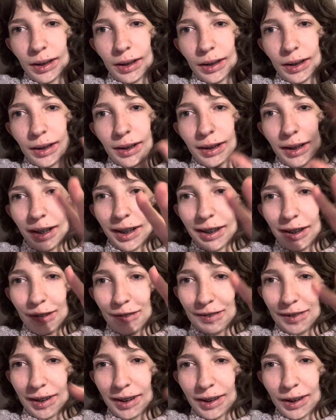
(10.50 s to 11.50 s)
second
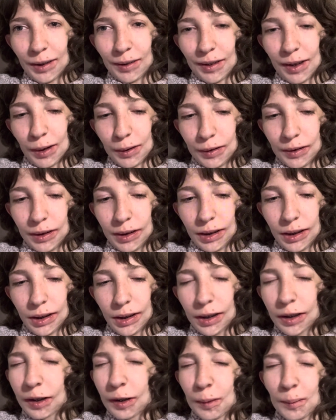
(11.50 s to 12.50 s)
video that was a
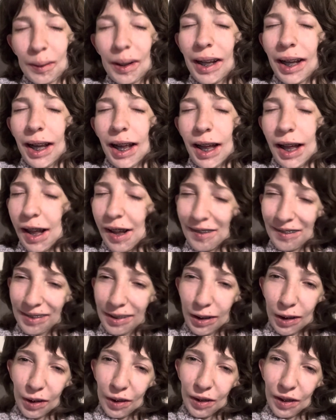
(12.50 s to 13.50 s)
little bit
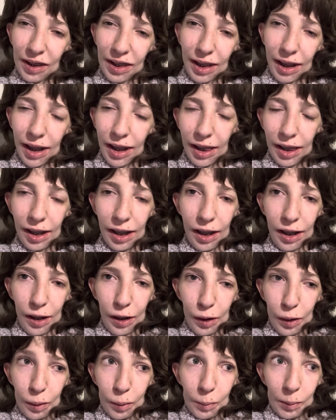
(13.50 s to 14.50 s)
heavier than
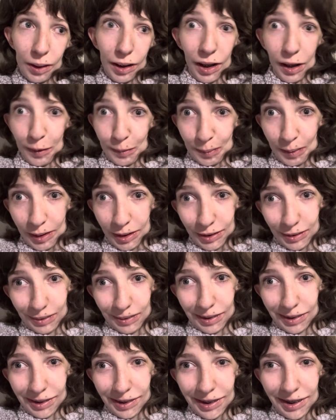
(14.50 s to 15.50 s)
what I have been
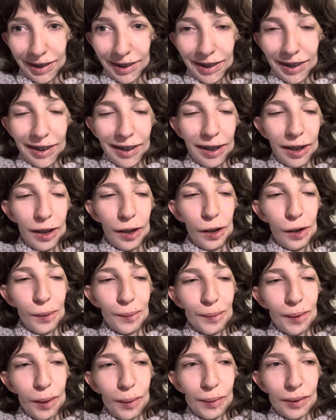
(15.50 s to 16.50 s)
doing,
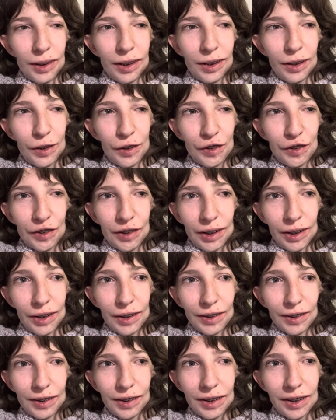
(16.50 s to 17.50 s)
I wanted to
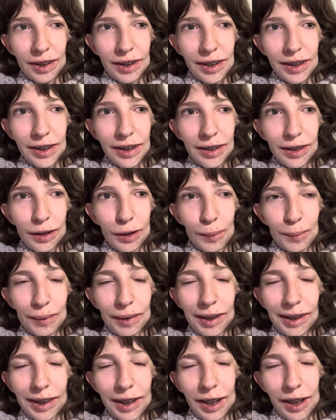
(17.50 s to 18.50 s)
share
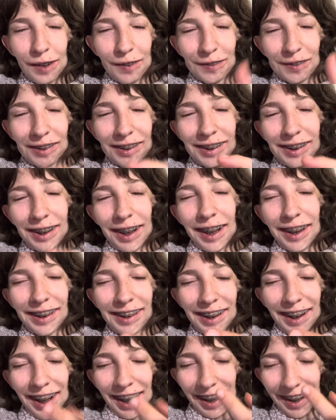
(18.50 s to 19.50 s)
something that I forgot
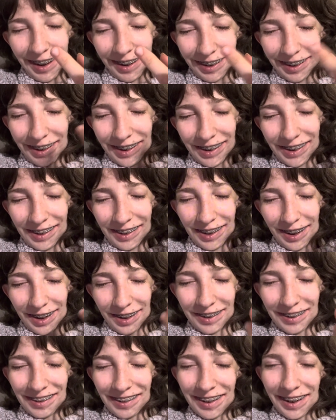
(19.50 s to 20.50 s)
to add to
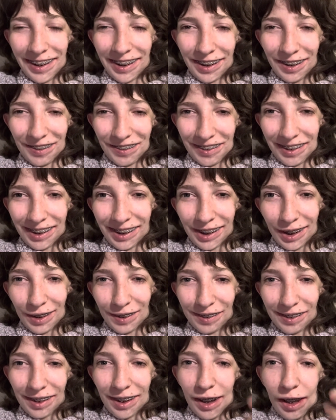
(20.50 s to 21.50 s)
yesterday's video,